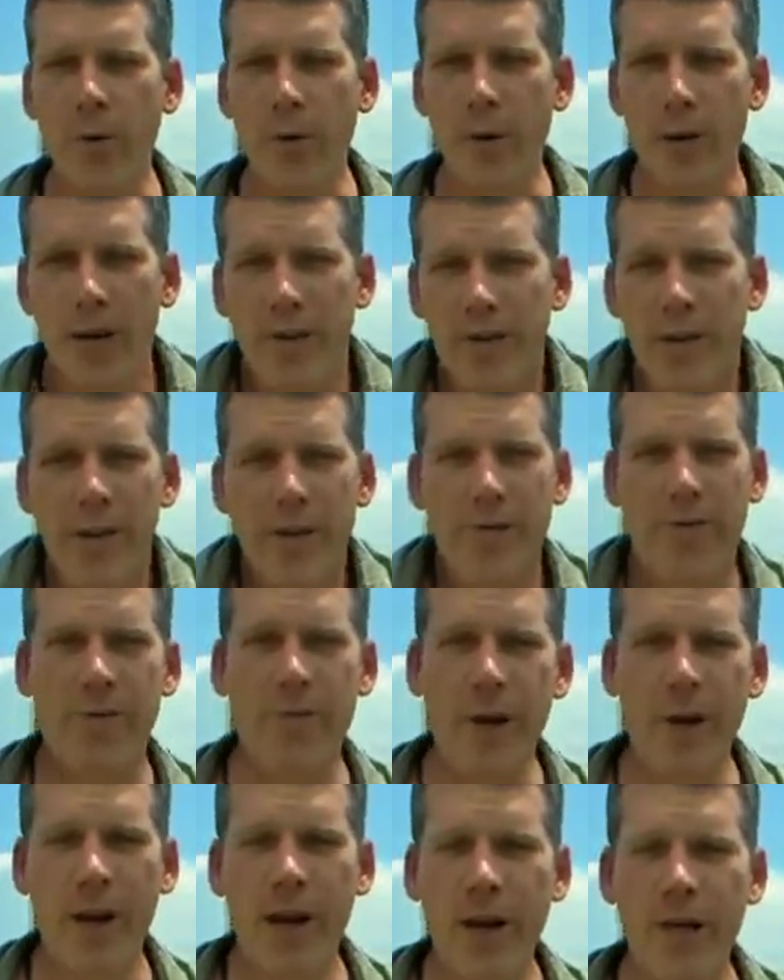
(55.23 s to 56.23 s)
or even
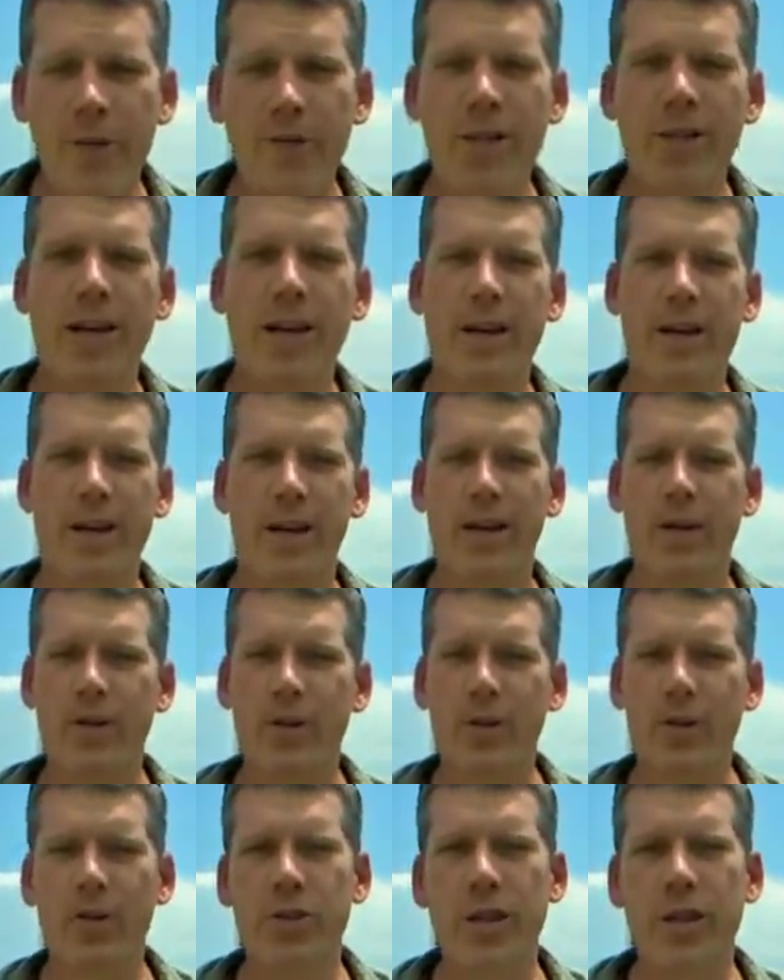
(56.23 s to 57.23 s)
free energy
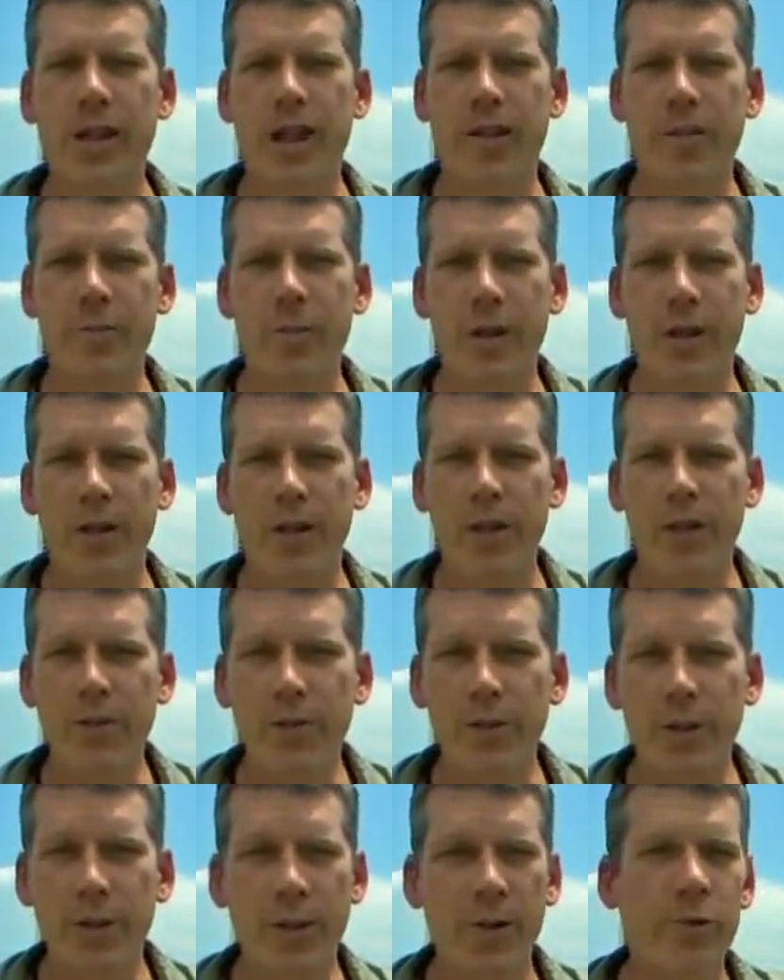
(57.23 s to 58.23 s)
technologies that have been
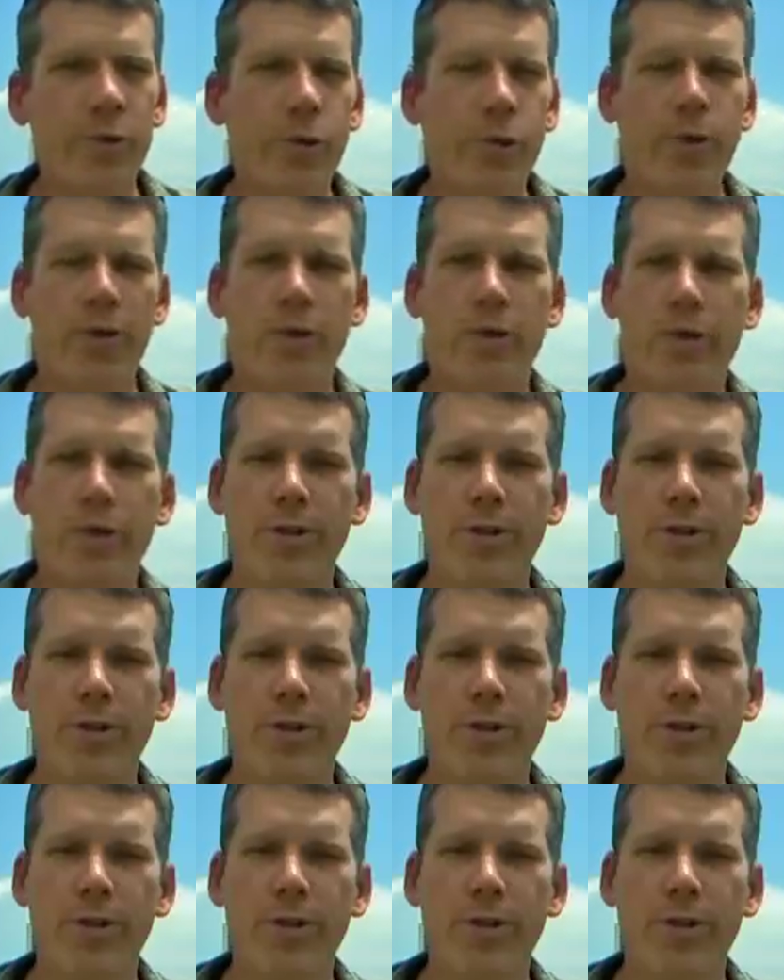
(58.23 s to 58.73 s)
largely ignored,